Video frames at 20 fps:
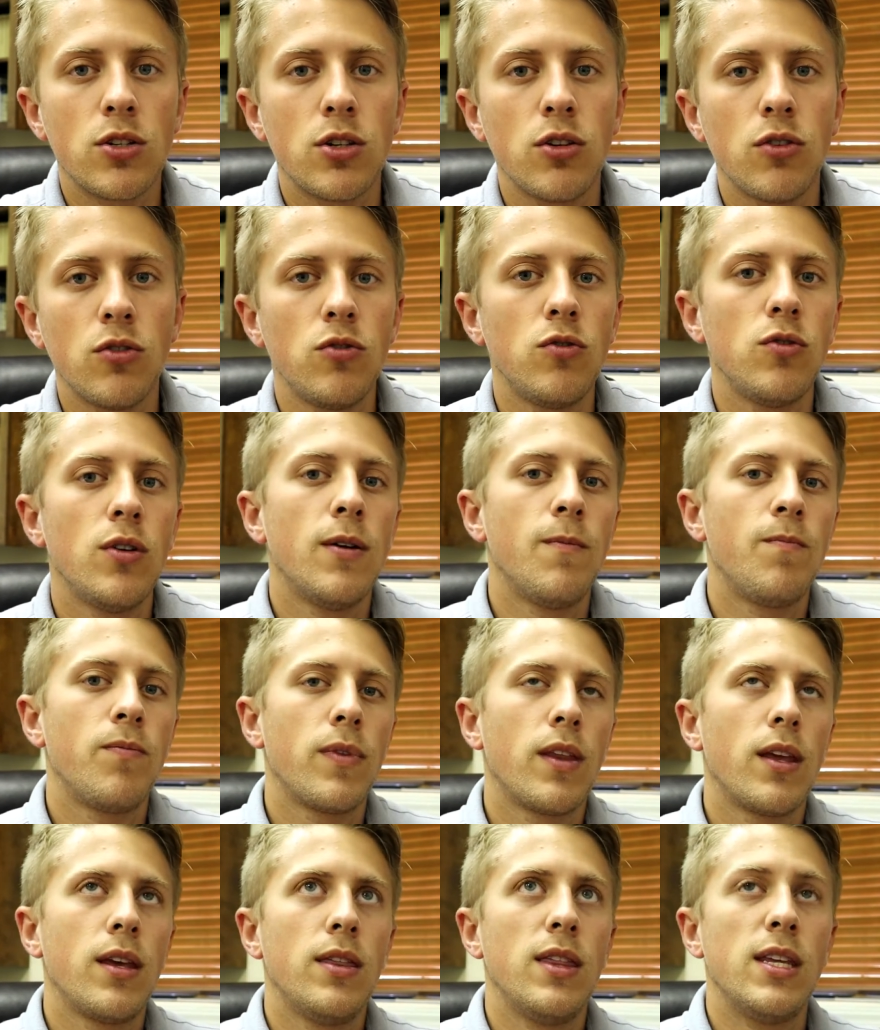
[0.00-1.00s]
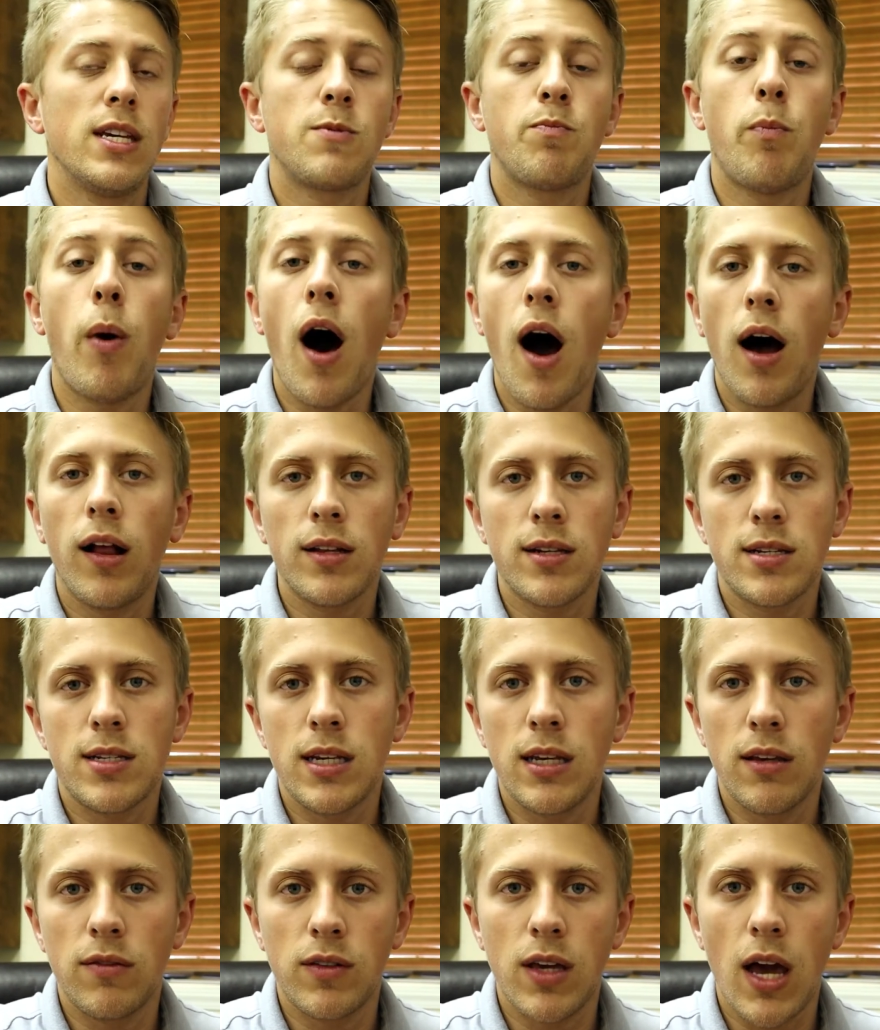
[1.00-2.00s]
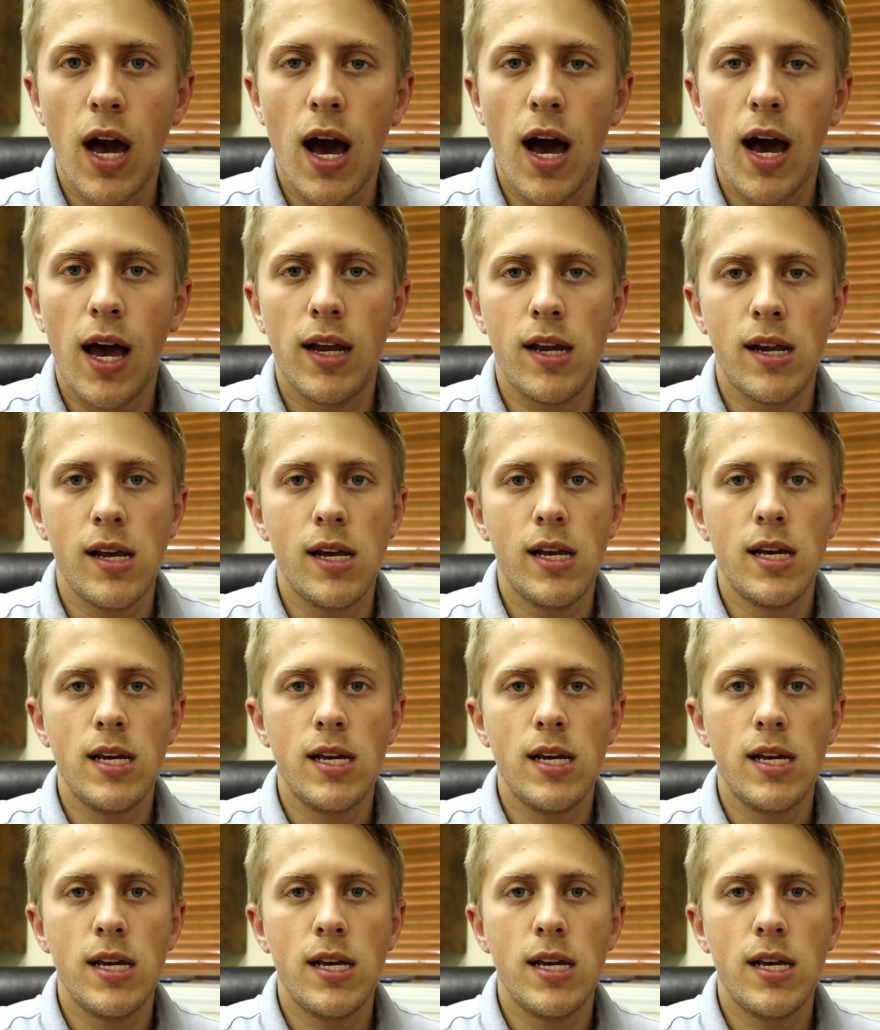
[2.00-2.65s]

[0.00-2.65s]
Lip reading: to this policy of God,